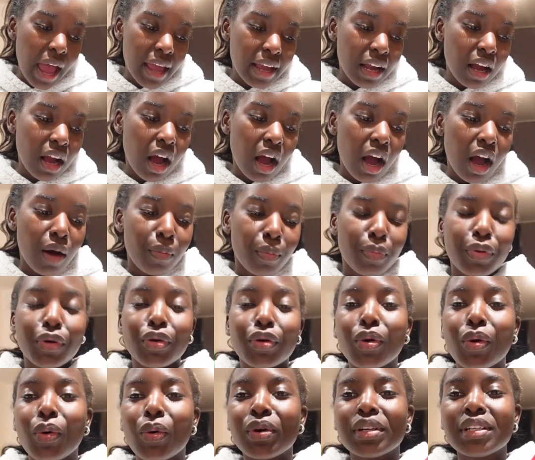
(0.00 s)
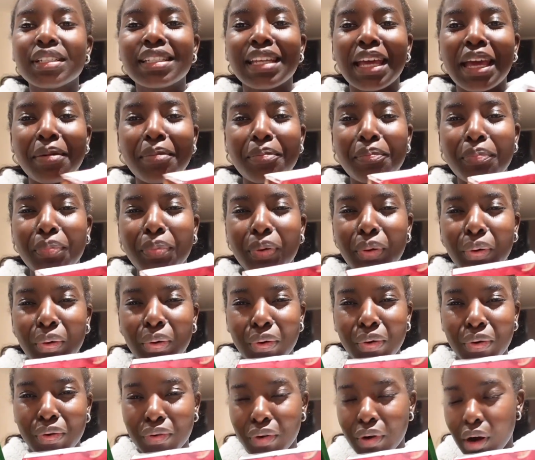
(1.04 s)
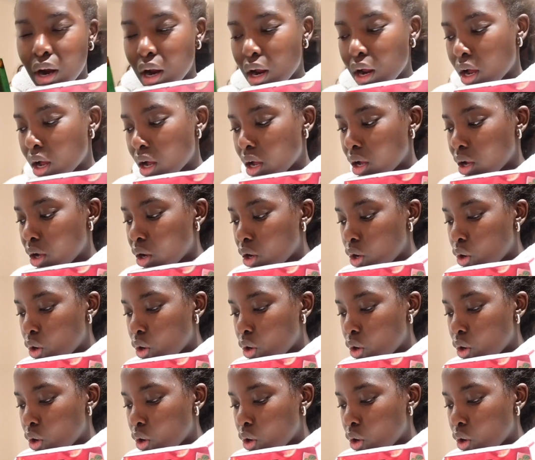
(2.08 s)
I got prawn tempura, Tempura,